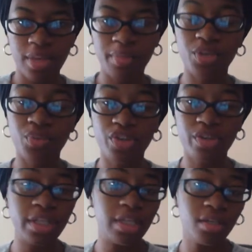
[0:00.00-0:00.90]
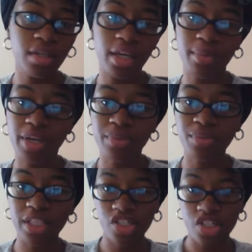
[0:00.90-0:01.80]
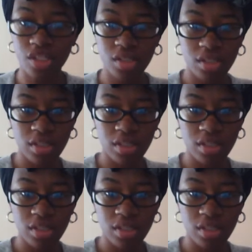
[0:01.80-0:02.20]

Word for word: am unworthy, I am not religious,